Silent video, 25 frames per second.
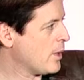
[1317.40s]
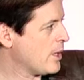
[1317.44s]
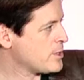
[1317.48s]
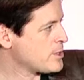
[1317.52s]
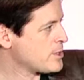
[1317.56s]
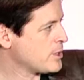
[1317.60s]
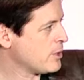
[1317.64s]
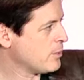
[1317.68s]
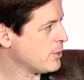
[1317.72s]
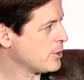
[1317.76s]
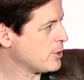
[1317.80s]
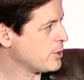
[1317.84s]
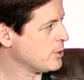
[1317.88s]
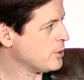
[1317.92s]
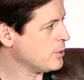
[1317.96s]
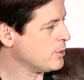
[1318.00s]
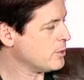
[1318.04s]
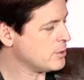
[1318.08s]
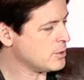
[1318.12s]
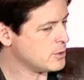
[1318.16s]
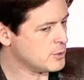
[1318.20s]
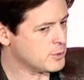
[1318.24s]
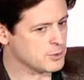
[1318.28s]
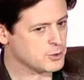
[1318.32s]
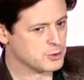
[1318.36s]
As someone
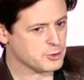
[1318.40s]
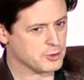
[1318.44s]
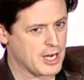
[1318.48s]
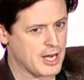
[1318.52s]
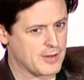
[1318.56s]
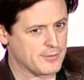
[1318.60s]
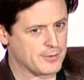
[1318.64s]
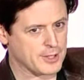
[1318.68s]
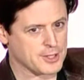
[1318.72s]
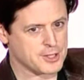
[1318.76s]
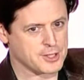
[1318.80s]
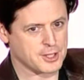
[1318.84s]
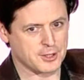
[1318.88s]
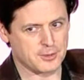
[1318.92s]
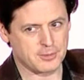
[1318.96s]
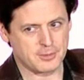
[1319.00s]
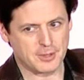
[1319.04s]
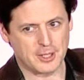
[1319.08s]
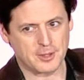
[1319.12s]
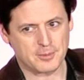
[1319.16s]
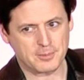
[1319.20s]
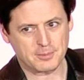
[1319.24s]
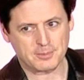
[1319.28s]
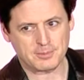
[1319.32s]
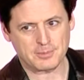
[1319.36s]
who traffics
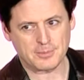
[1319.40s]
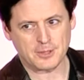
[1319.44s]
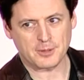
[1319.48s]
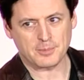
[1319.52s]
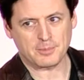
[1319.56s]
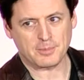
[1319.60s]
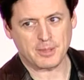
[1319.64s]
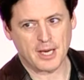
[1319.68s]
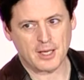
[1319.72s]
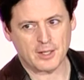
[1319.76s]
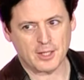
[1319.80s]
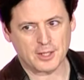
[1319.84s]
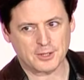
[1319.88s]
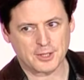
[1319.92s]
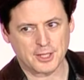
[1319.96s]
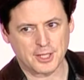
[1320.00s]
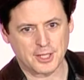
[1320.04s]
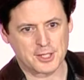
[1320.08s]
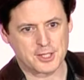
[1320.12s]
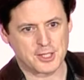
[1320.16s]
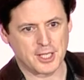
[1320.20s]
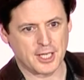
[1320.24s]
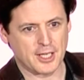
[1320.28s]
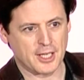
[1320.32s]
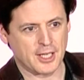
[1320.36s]
in
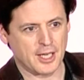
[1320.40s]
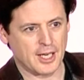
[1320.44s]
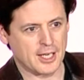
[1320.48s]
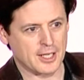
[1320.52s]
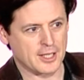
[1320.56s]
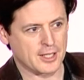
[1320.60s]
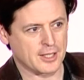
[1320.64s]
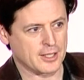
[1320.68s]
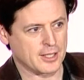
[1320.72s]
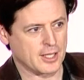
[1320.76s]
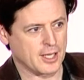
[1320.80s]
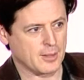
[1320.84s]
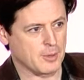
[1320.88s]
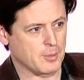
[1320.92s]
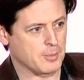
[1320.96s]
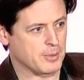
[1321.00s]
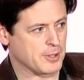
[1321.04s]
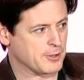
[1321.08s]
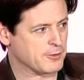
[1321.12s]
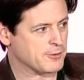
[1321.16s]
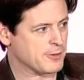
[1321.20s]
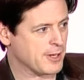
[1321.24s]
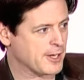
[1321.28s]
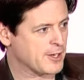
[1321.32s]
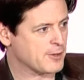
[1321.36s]
politics, I am a
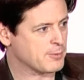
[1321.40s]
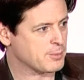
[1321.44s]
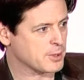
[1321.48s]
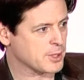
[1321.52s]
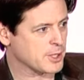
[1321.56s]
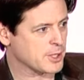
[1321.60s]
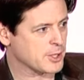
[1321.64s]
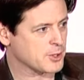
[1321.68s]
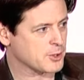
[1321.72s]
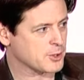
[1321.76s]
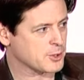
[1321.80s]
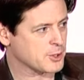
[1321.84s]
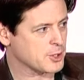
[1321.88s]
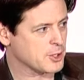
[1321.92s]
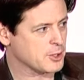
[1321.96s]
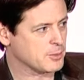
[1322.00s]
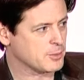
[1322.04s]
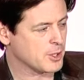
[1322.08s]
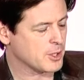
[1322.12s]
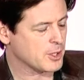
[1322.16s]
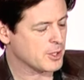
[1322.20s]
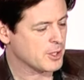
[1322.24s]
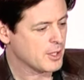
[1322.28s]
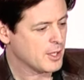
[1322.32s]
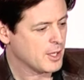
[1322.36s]
big fan of political
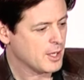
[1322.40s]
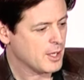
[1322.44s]
humor.